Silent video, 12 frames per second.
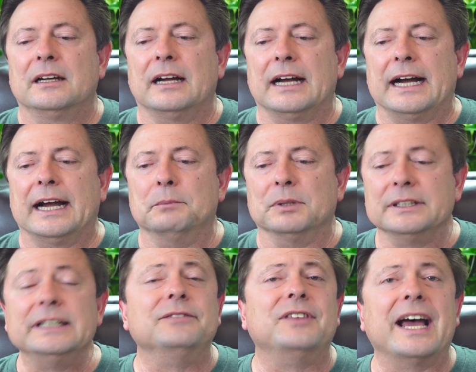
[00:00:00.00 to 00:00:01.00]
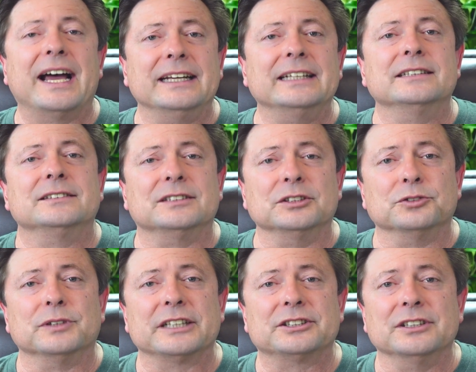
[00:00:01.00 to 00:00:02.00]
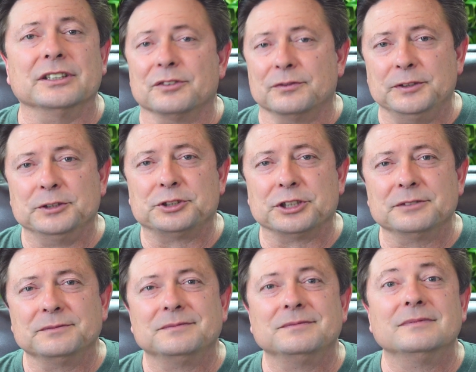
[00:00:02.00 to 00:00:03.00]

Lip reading: I believe that is the direction future.